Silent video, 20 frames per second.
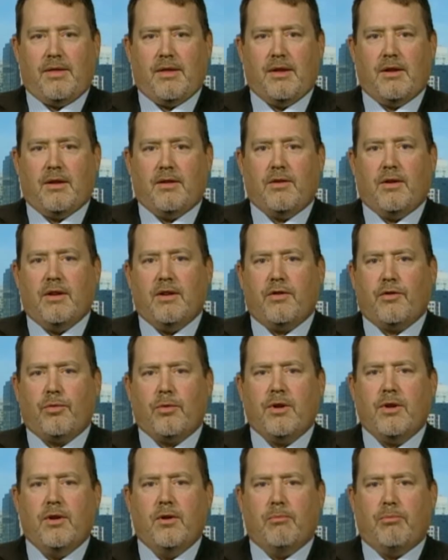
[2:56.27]
think it's
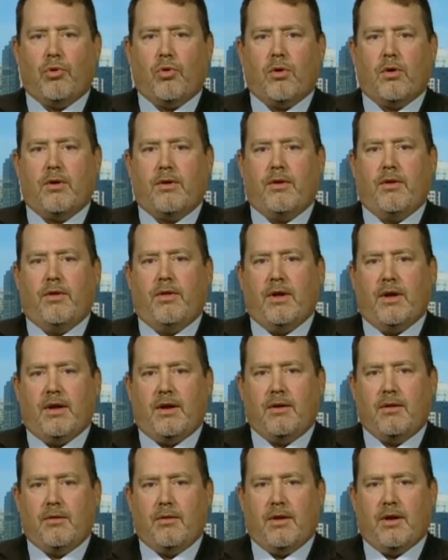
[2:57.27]
really important
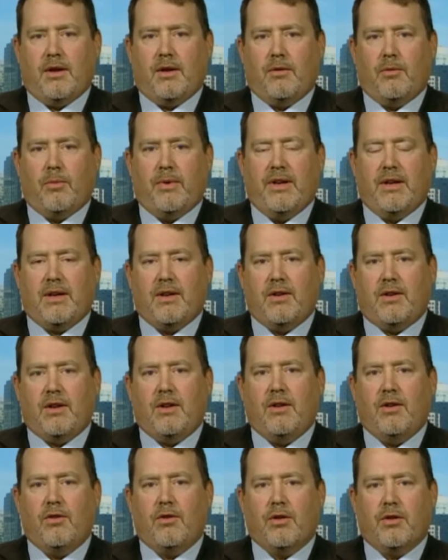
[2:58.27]
that we
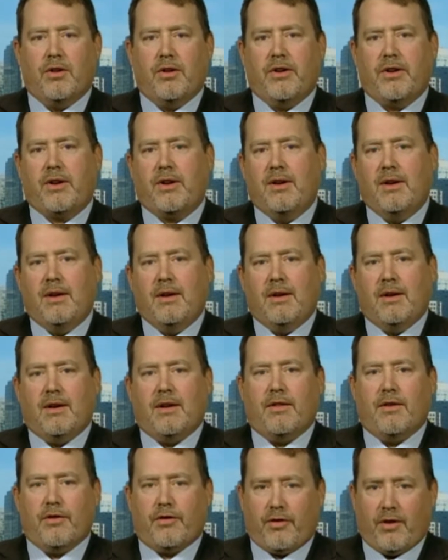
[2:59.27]
continue to look
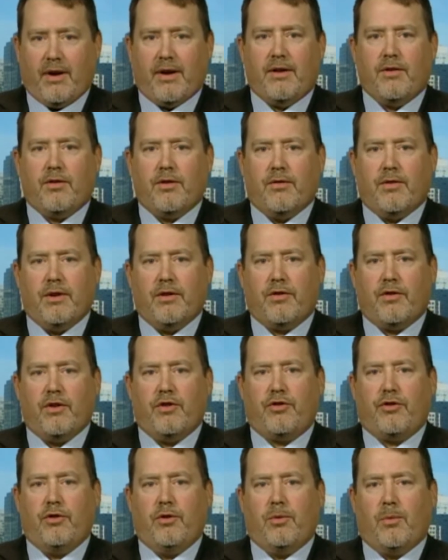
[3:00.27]
at the science of this
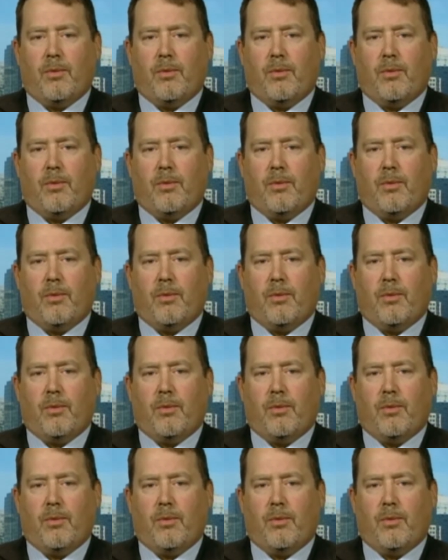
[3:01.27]
issue